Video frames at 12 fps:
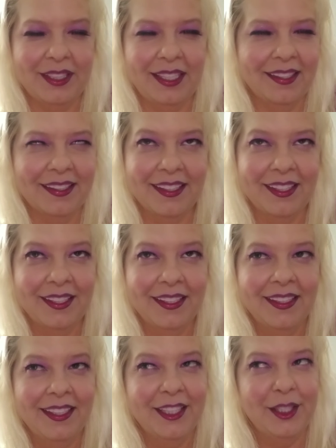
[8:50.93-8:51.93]
Like,
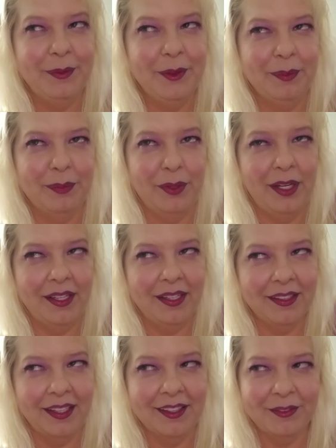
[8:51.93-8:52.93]
give me a break.
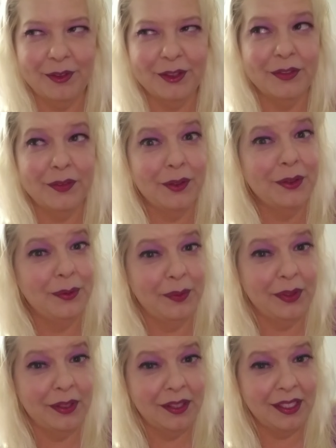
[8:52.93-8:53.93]
Like, first of all, you
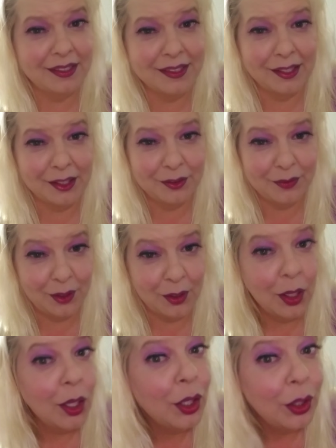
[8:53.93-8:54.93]
were, and second of all,
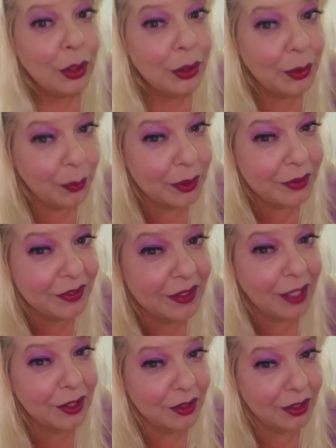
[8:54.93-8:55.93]
you weren't even
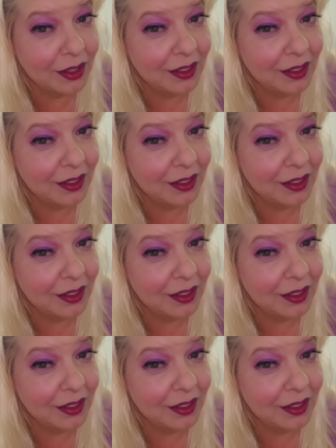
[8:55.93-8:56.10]
that good.